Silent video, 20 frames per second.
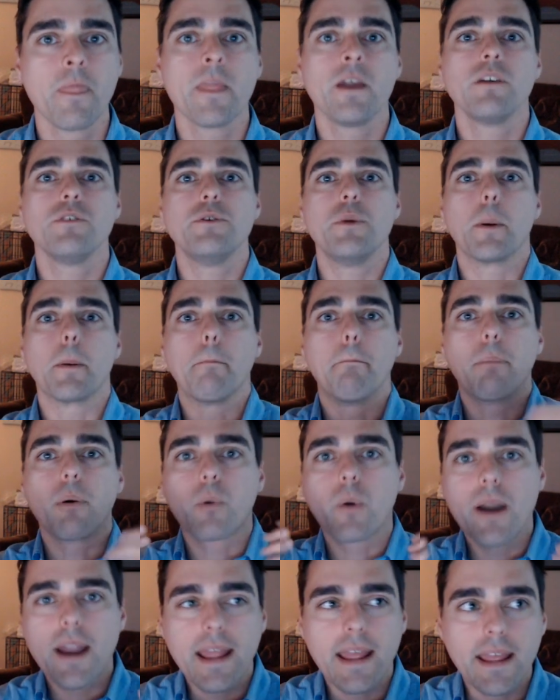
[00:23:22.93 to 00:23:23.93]
Your
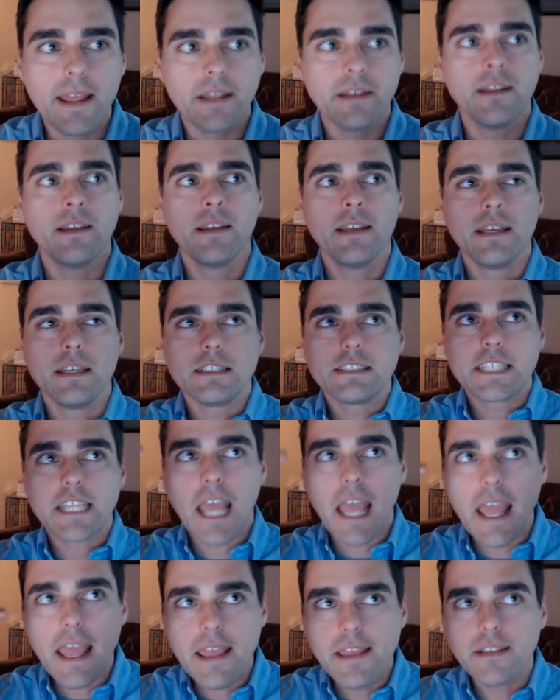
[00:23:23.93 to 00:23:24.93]
brain
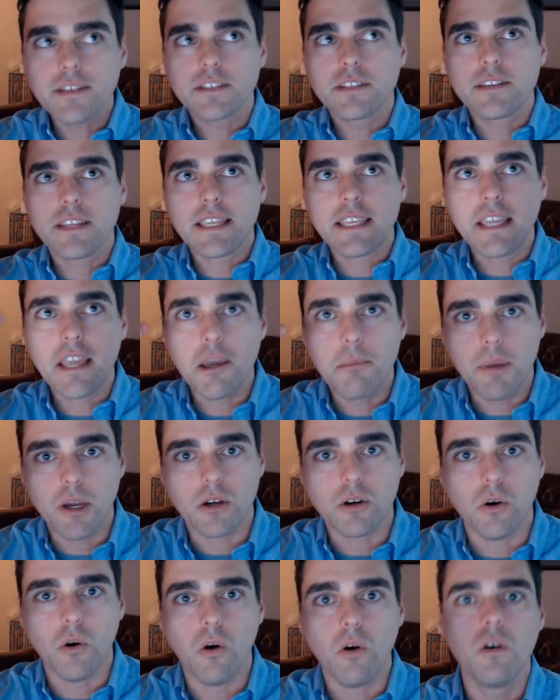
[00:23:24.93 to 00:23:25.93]
takes the
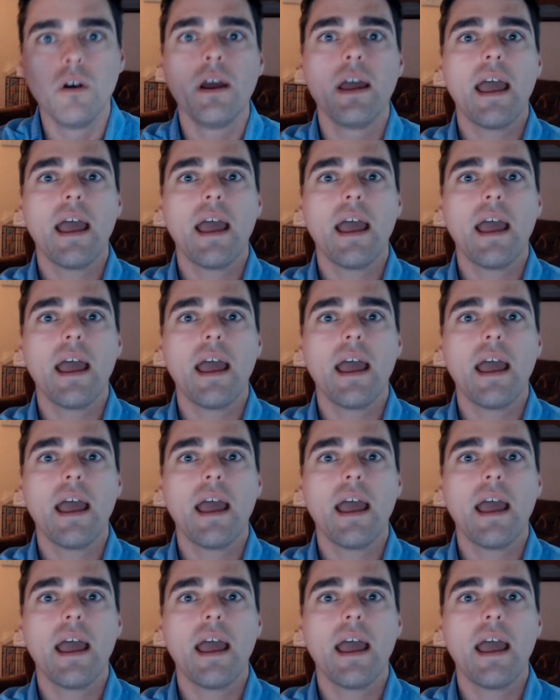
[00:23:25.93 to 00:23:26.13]
chemical